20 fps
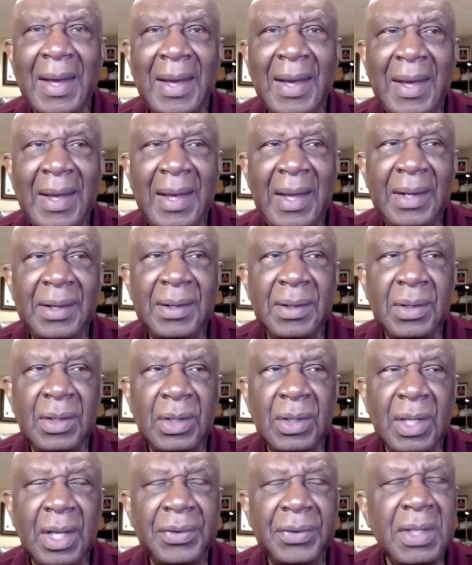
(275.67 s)

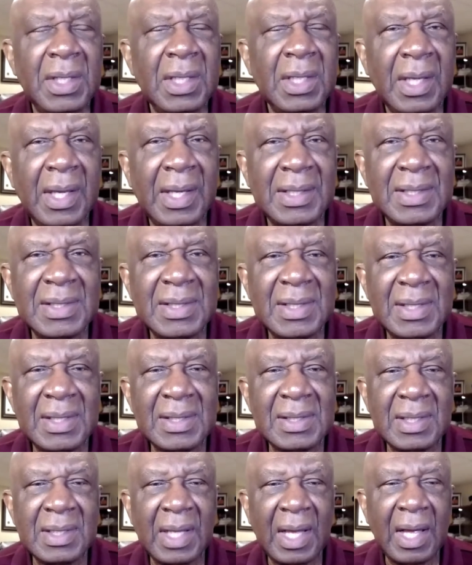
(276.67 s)
and nothing
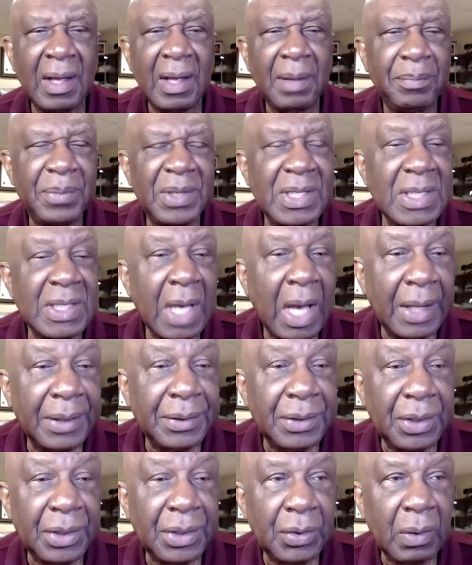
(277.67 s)
exists
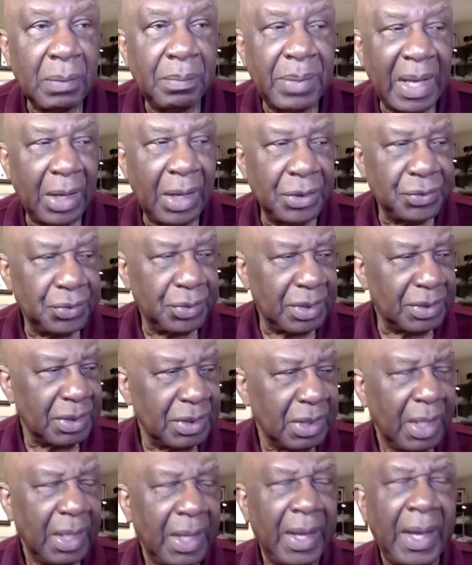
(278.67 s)
beyond your boundaries.
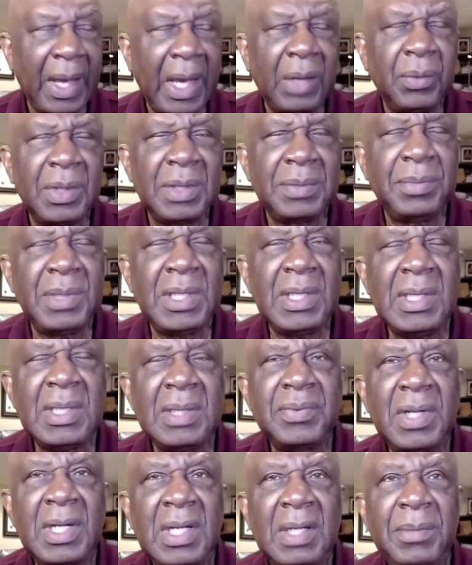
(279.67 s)
And what
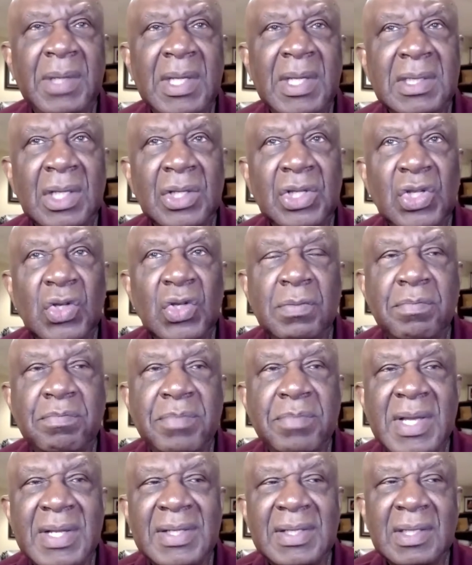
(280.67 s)
it means, then you
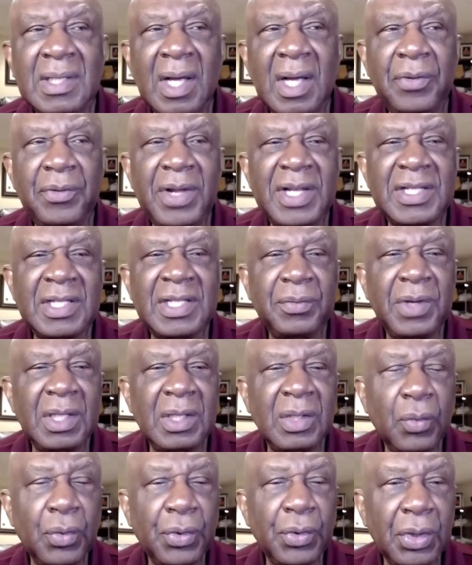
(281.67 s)
miss the rest of
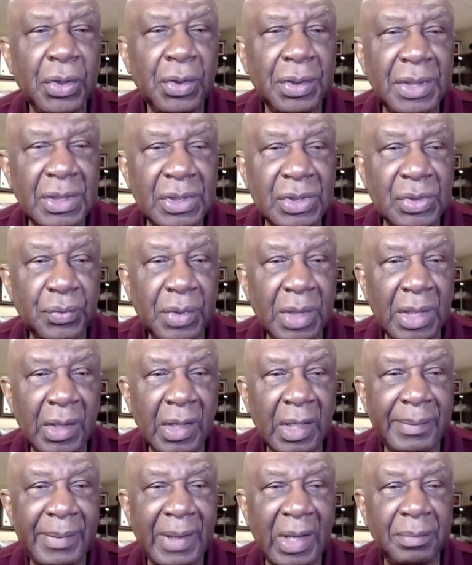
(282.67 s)
what the world is really
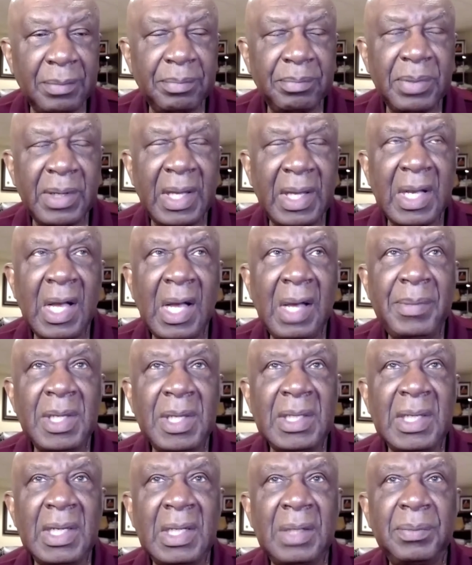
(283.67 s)
all about. By
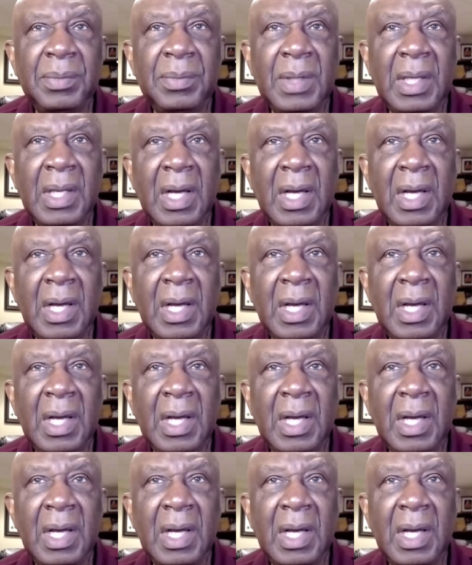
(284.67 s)
coming in,